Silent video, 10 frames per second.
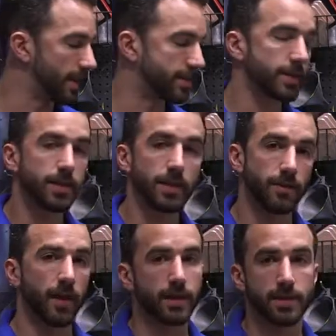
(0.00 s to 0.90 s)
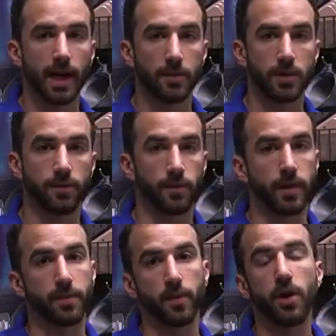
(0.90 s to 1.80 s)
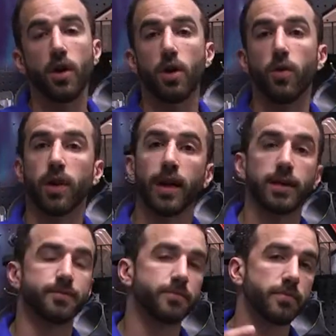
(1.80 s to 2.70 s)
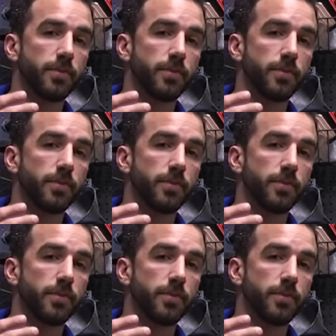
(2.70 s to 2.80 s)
This is an advanced option for people who, again,